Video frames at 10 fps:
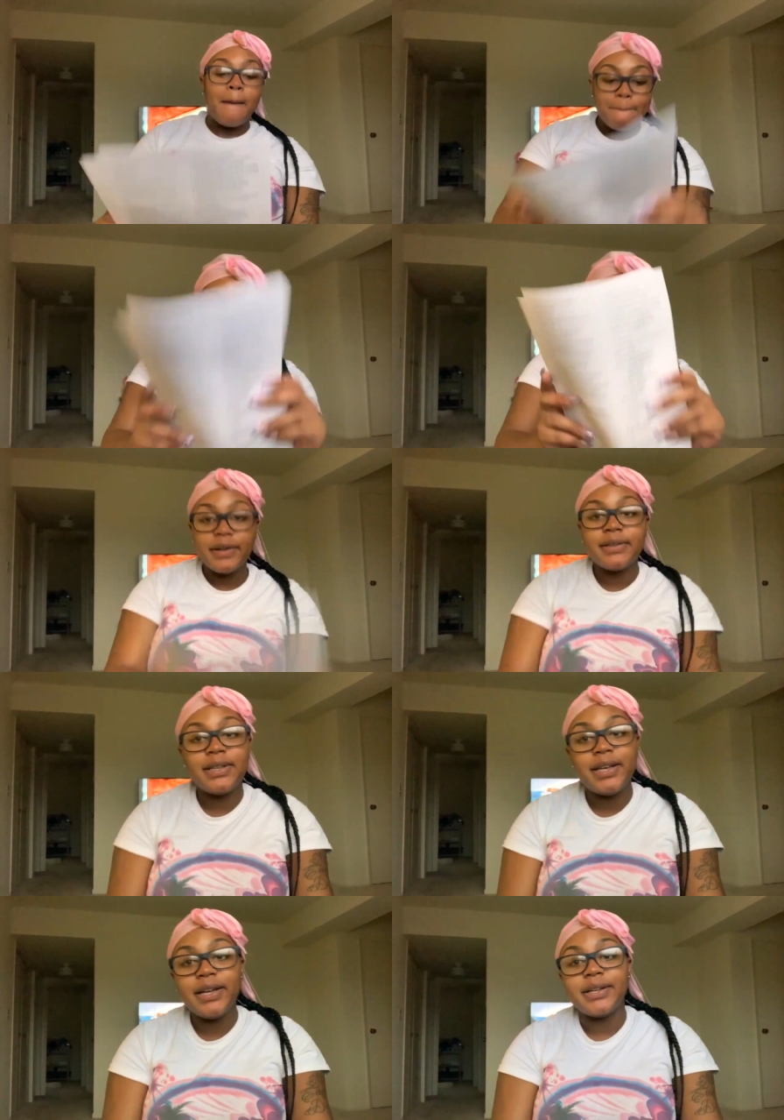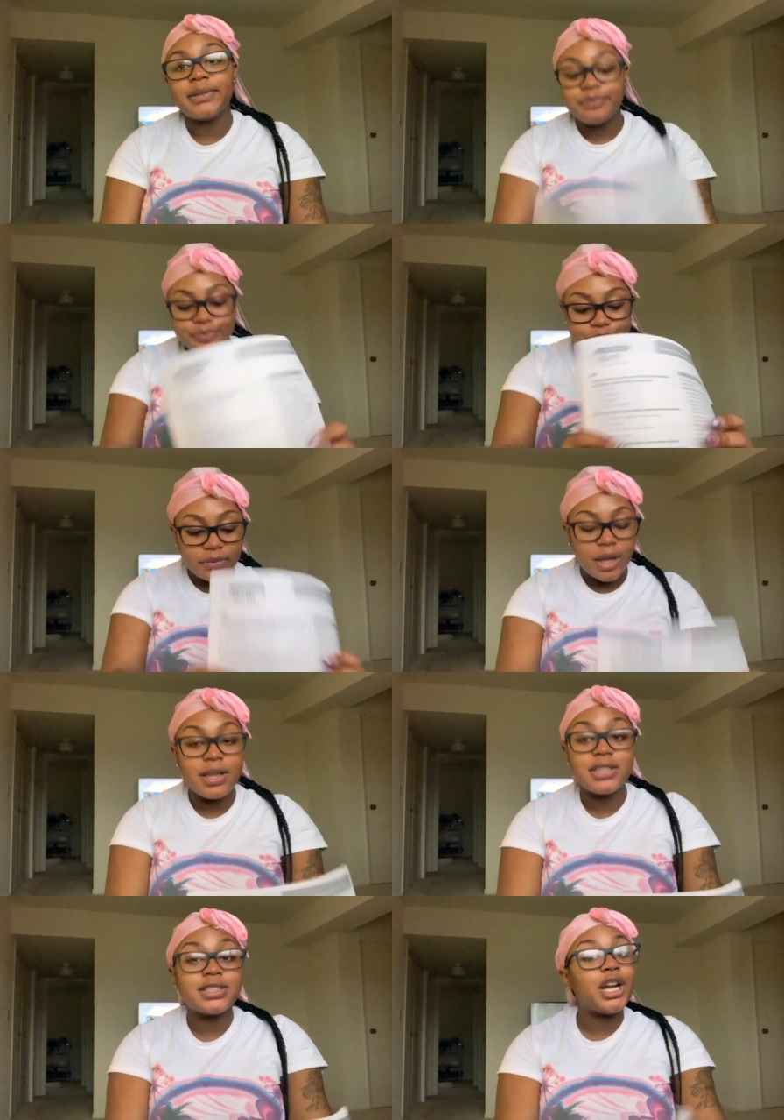But yeah,
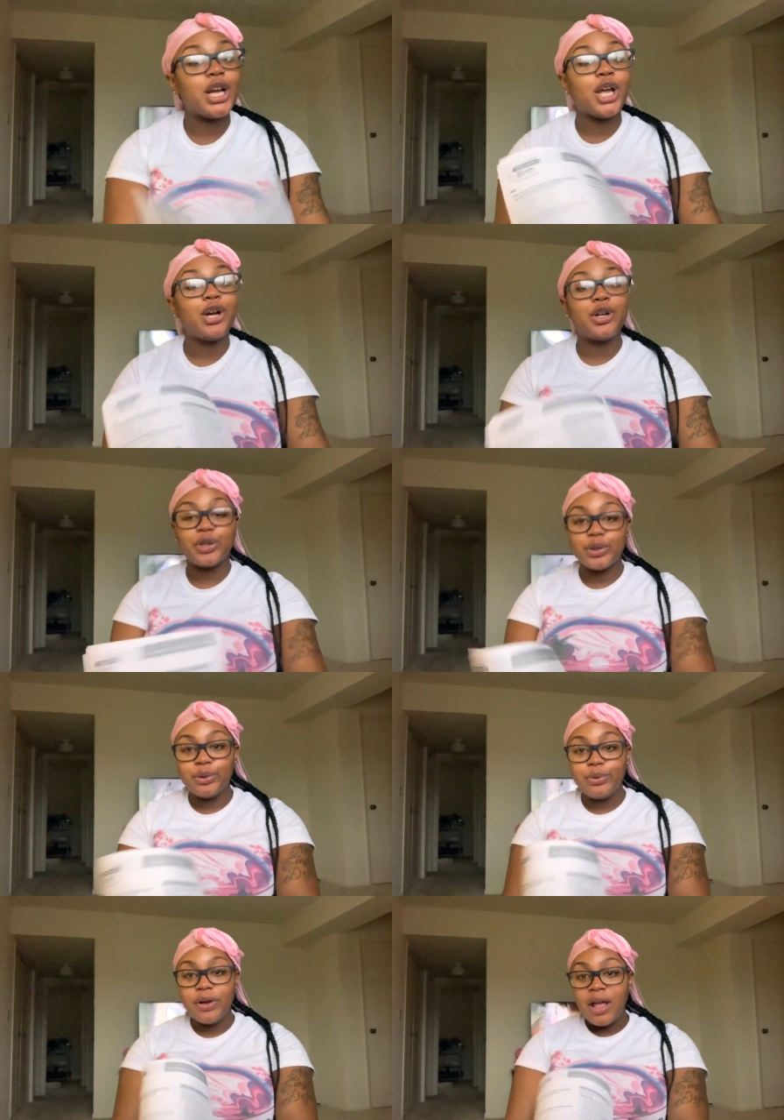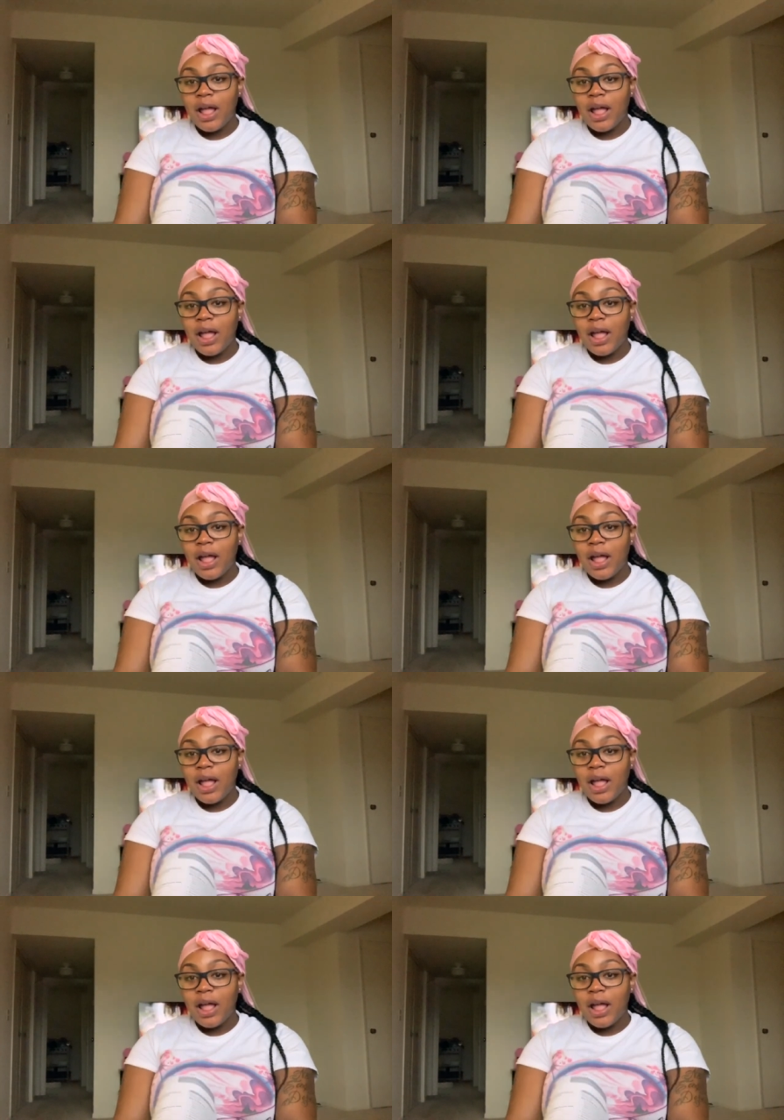that's gonna conclude